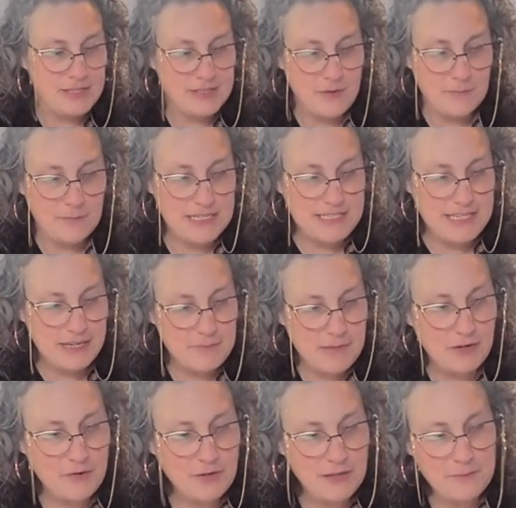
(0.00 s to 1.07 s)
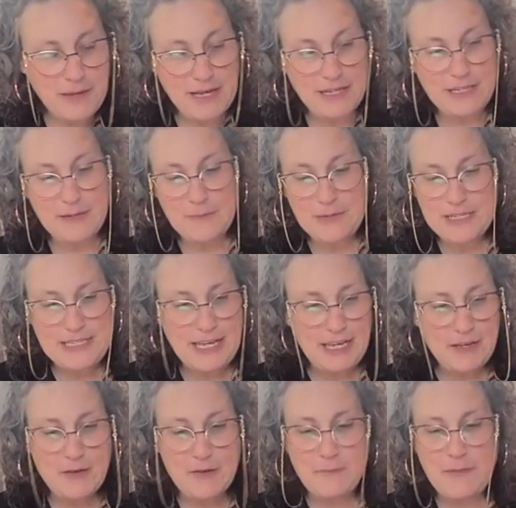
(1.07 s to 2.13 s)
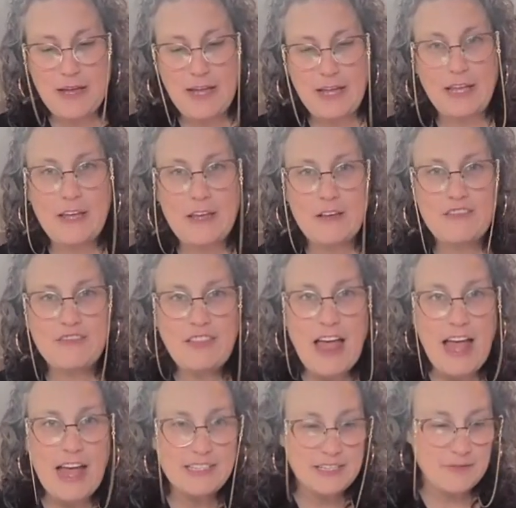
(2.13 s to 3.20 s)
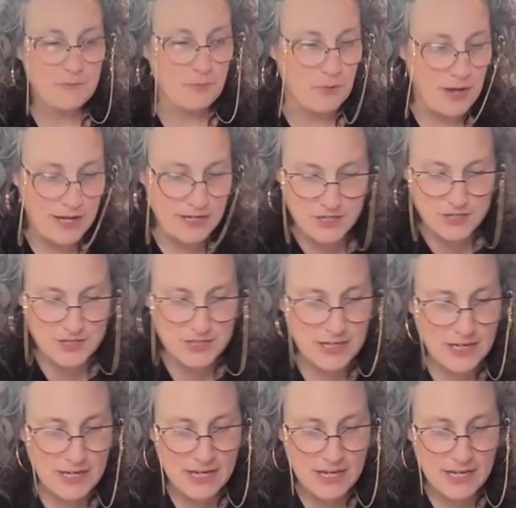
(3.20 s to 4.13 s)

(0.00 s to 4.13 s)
And so I'm going to take my acrylic paint, I'm going to take my flat brush,